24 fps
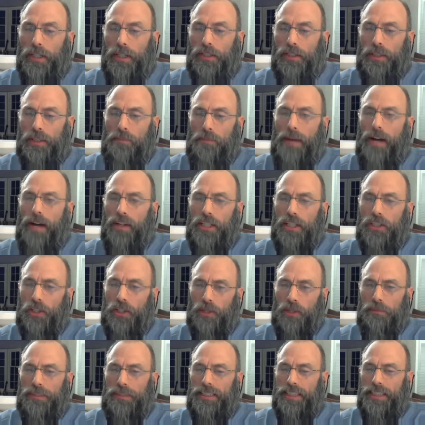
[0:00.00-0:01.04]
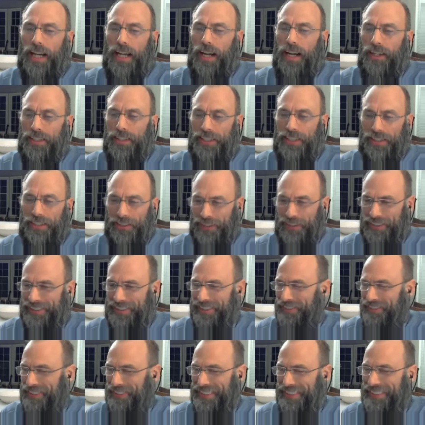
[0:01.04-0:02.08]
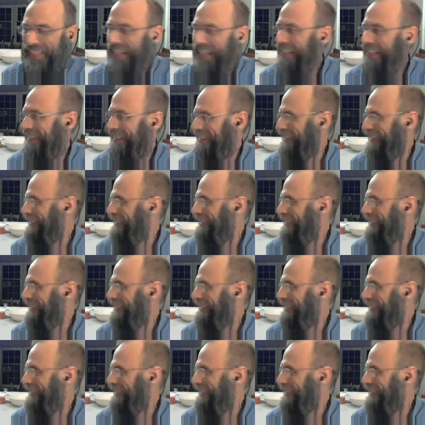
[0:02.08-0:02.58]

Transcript: use a body term, scalier or something, scalier or